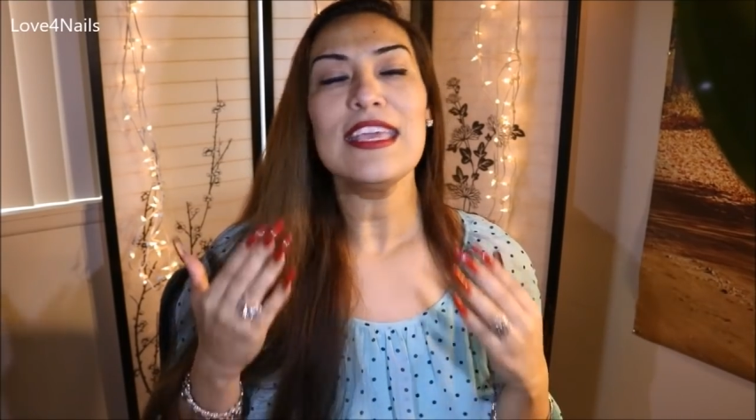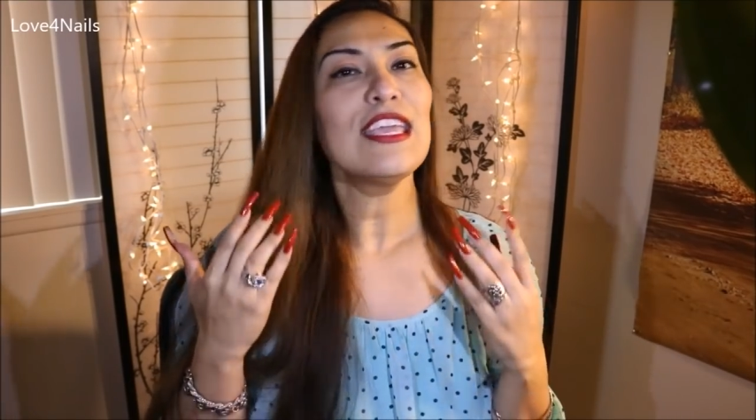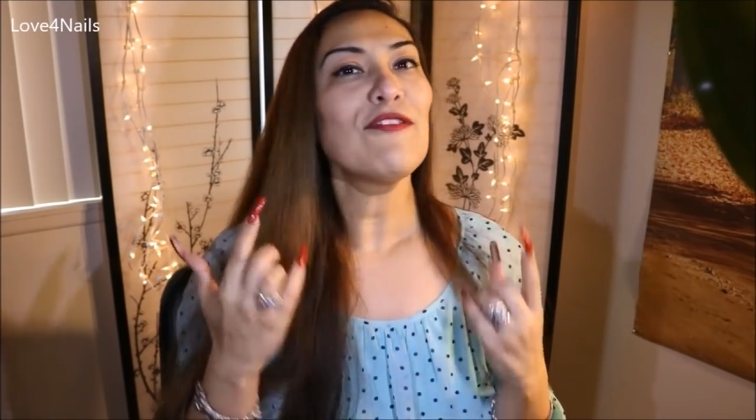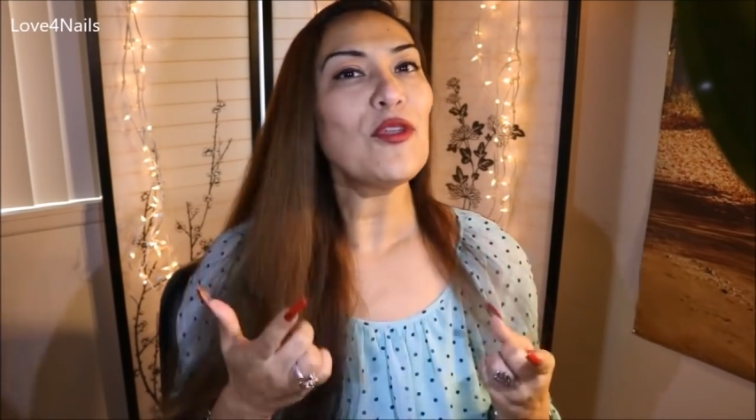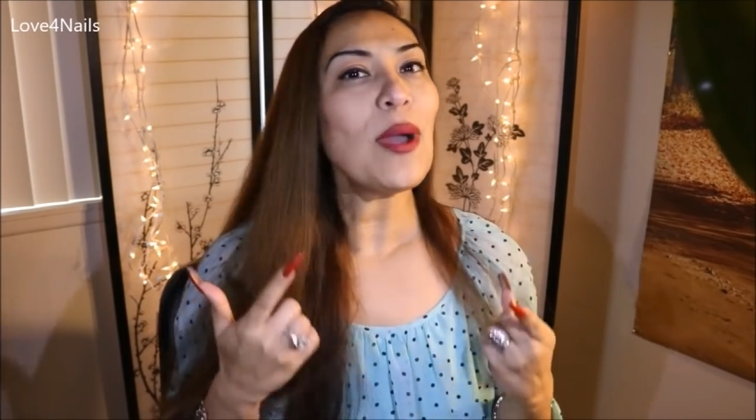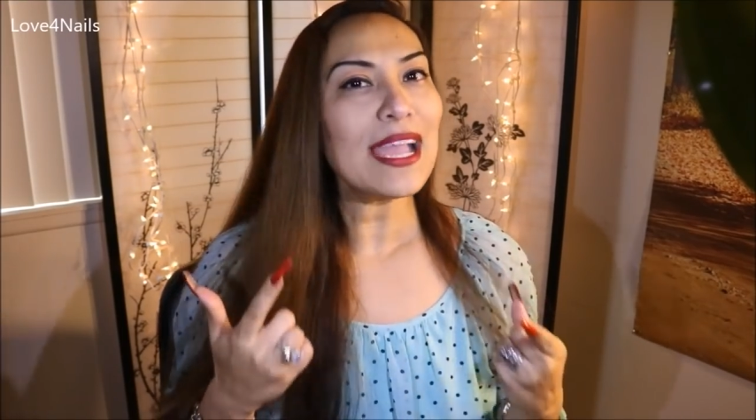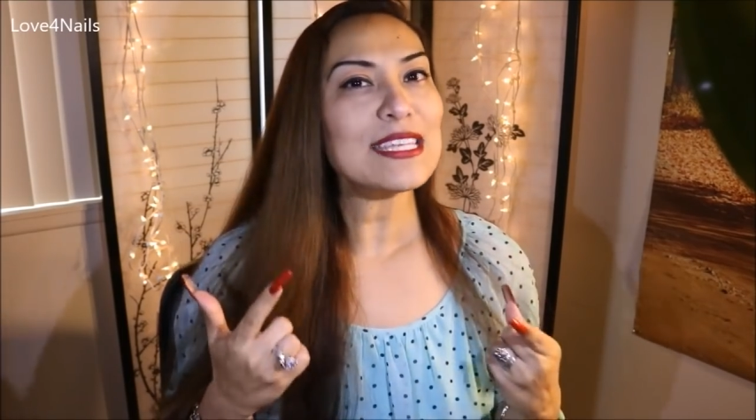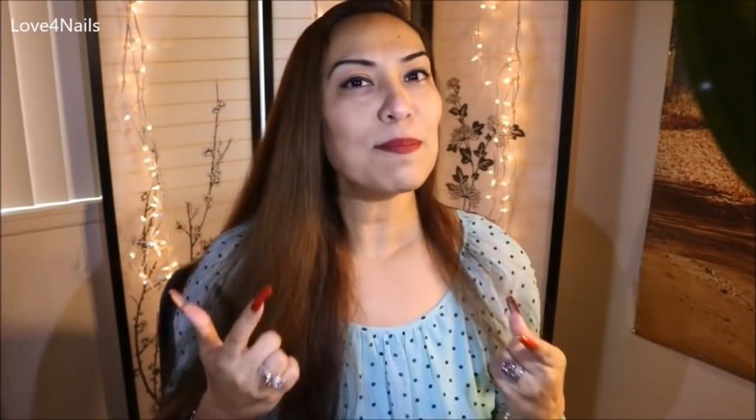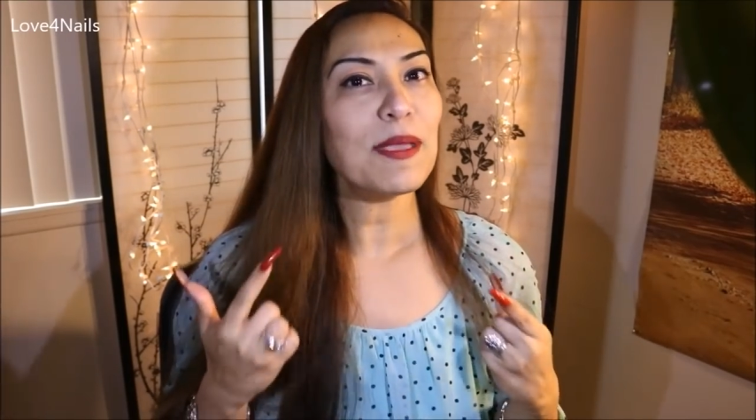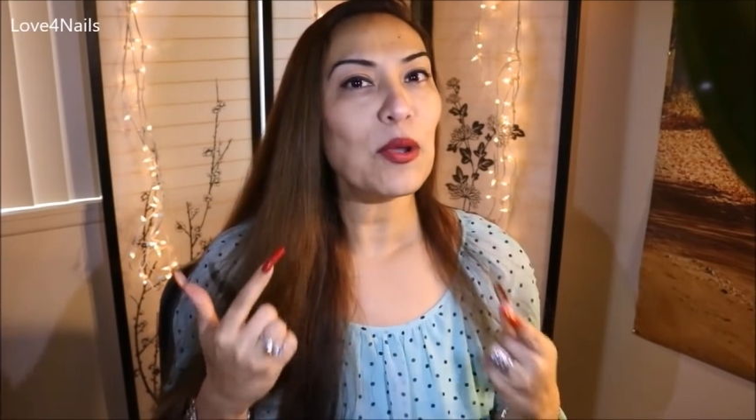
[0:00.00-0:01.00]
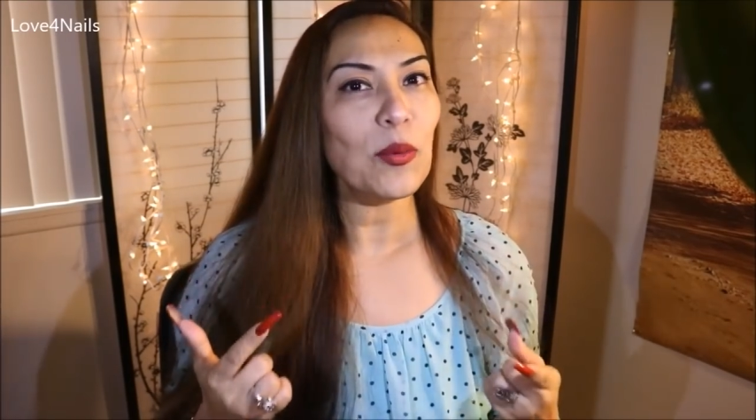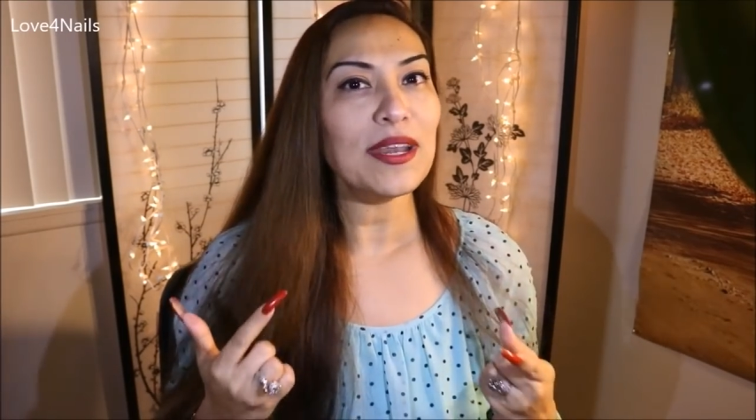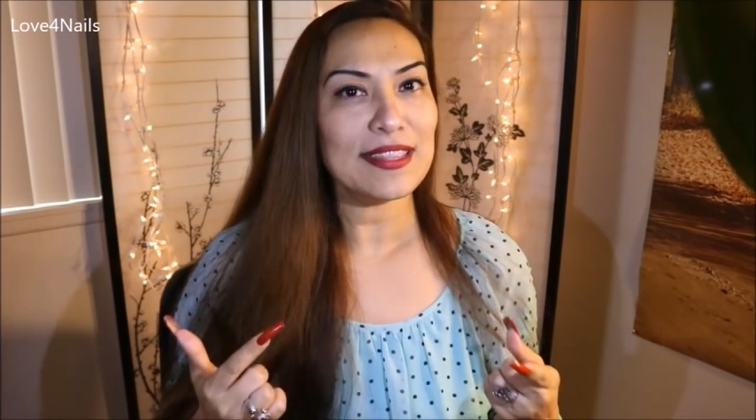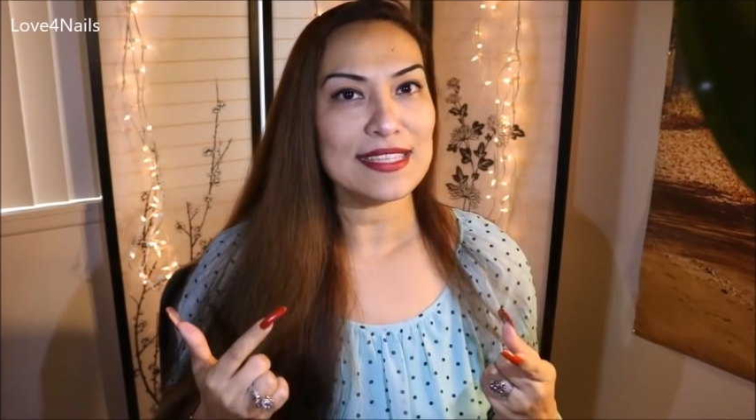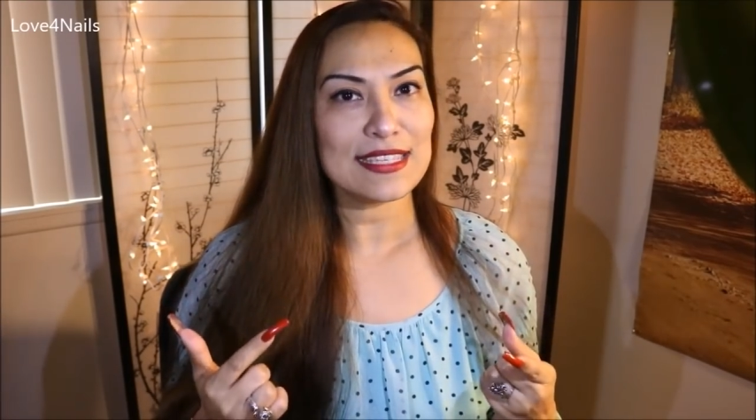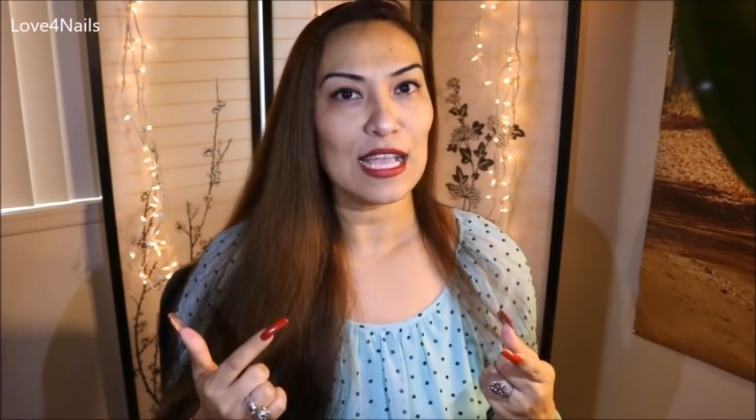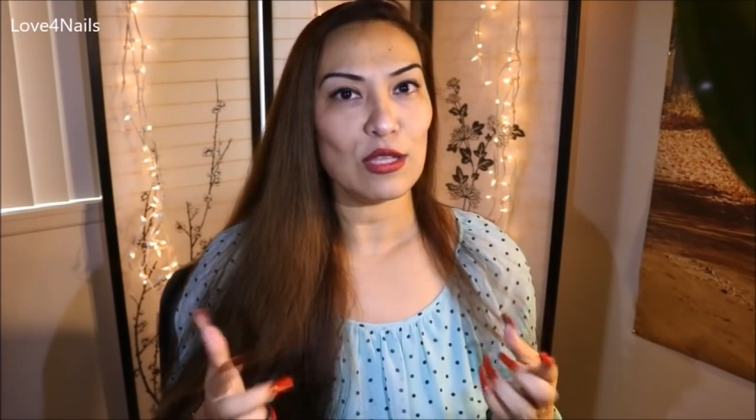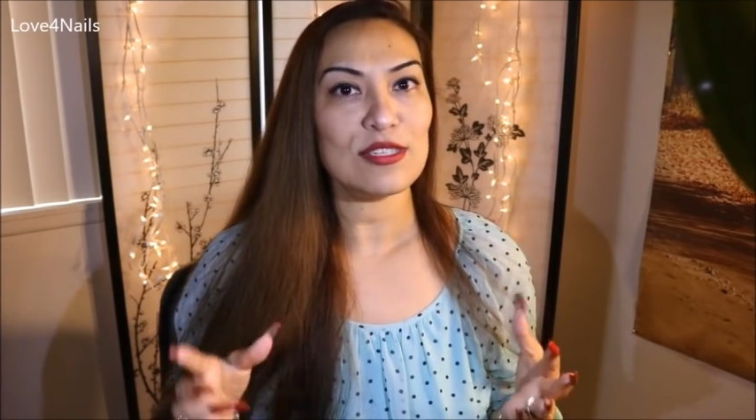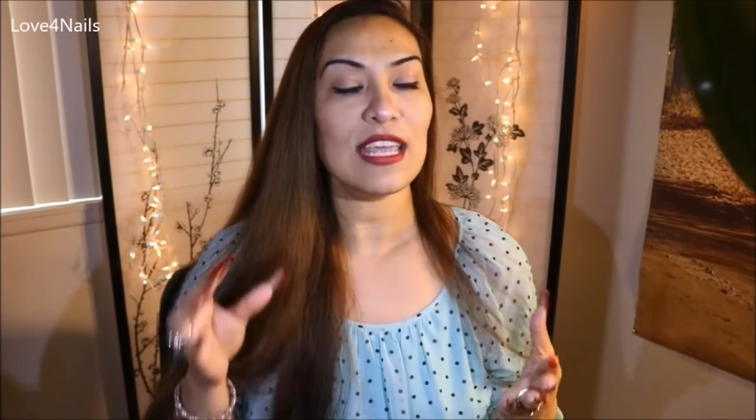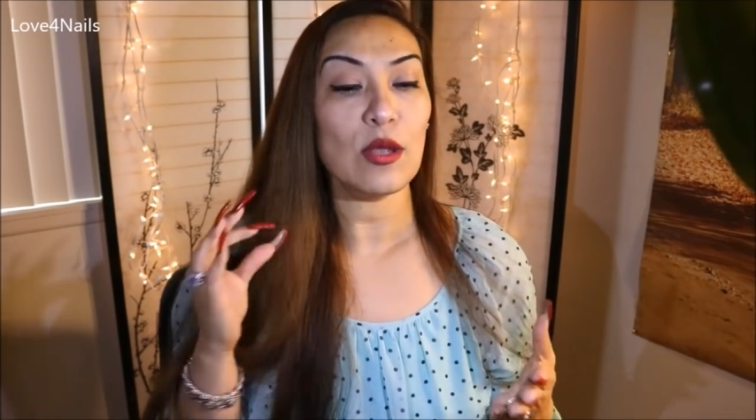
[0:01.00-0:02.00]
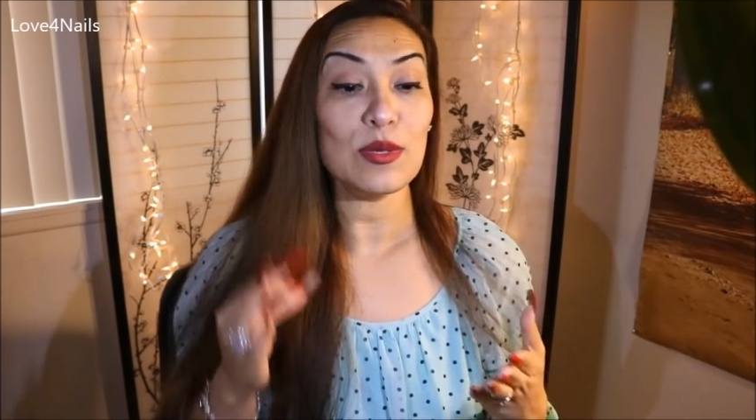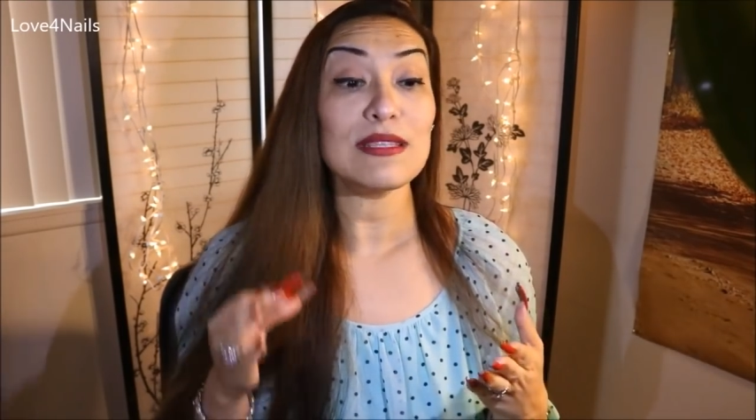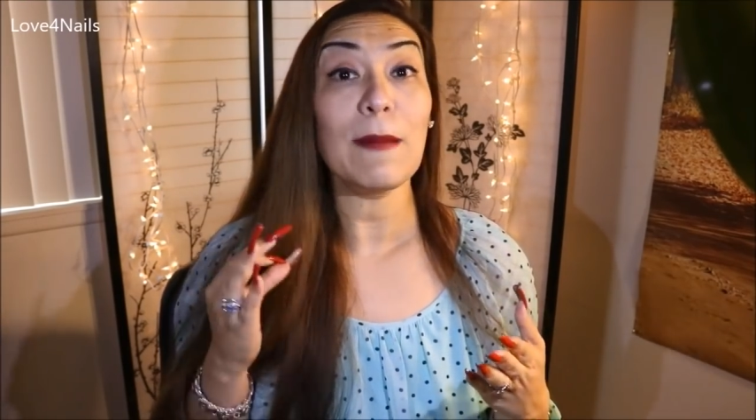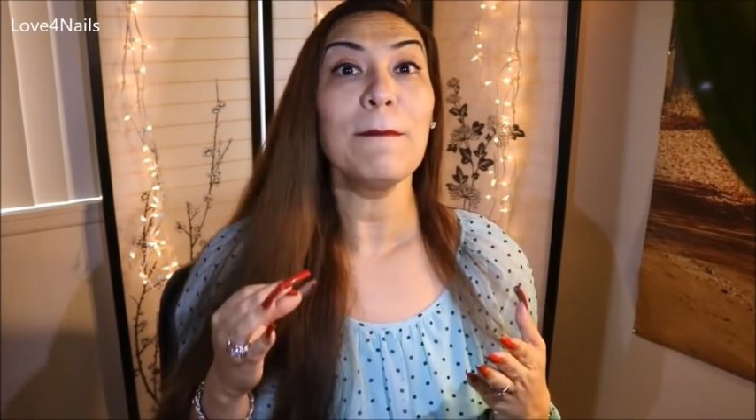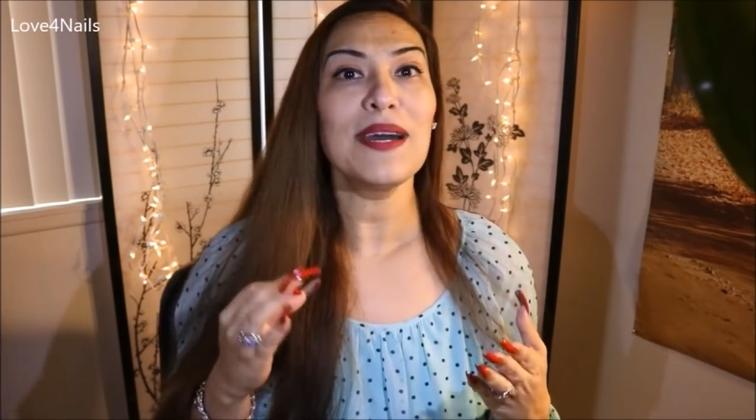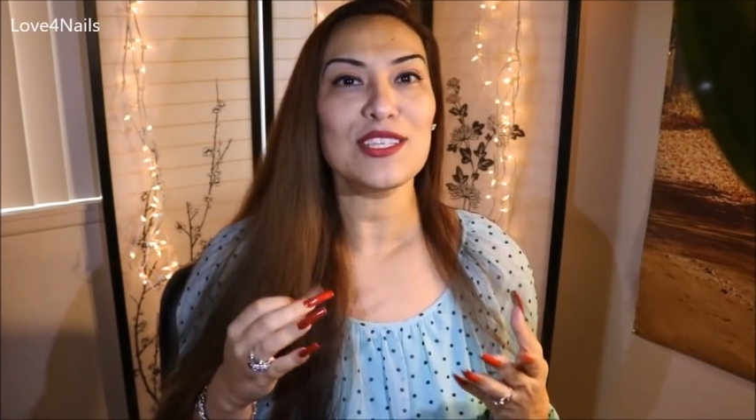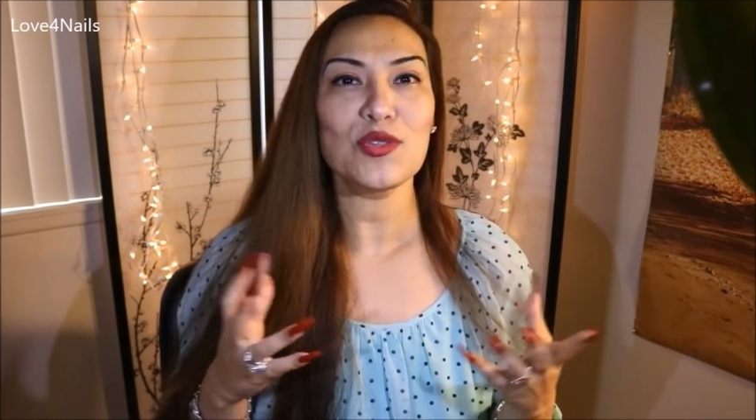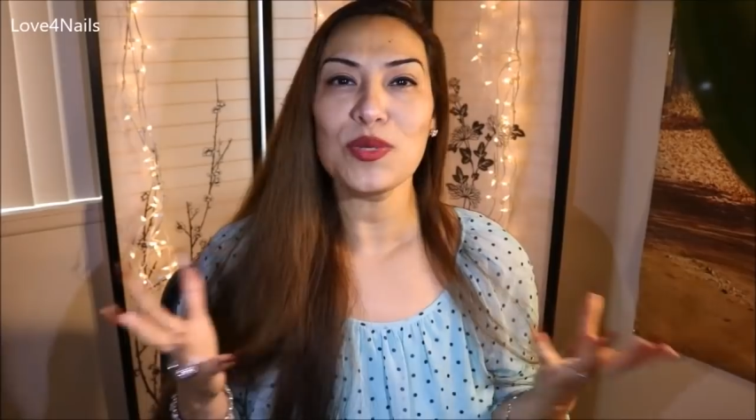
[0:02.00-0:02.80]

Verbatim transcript: If you had to pick one of these colors that it was a must,